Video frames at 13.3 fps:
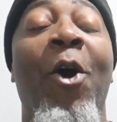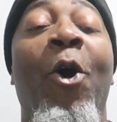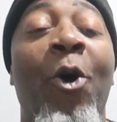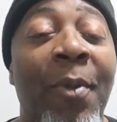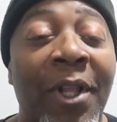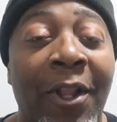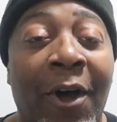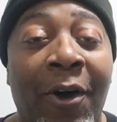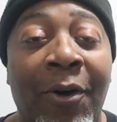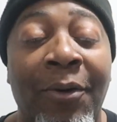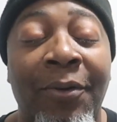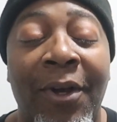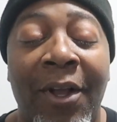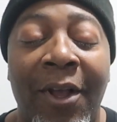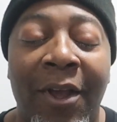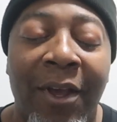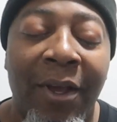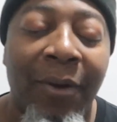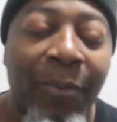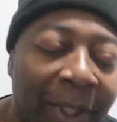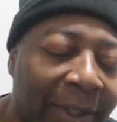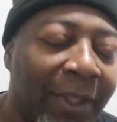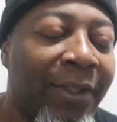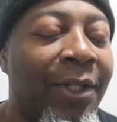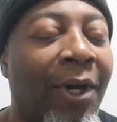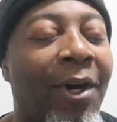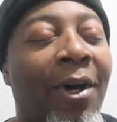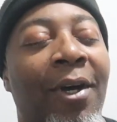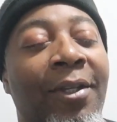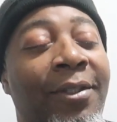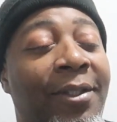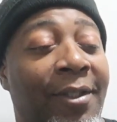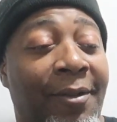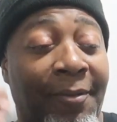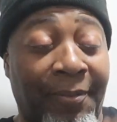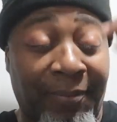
home alone with the dogs.